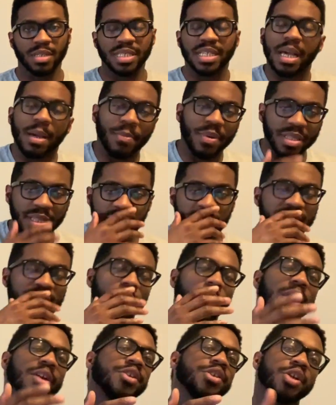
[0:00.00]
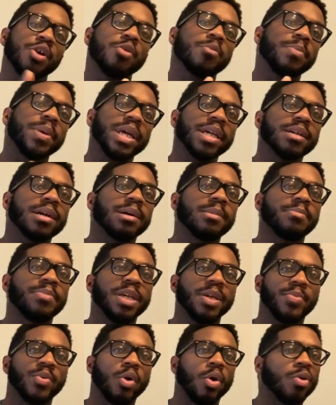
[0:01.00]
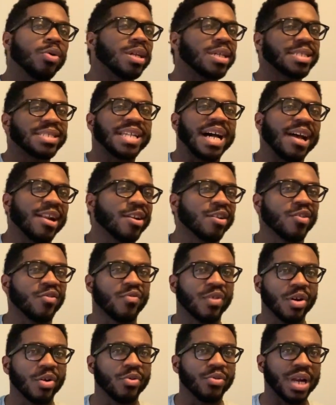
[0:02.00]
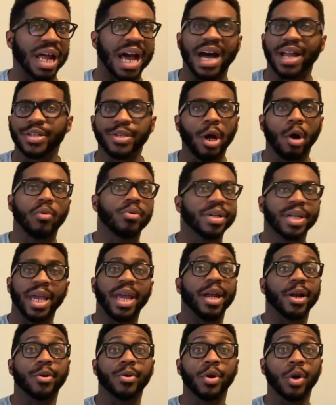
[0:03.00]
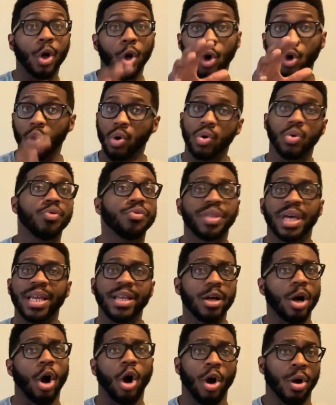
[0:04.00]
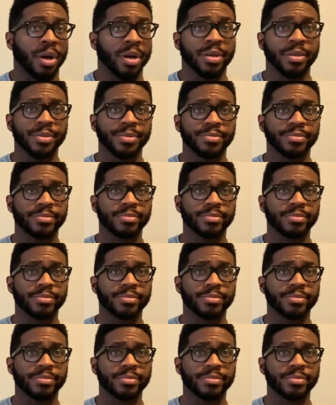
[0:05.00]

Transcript: Yeah, but this is why you don't pick up people on the side of the road. I don't care who they are.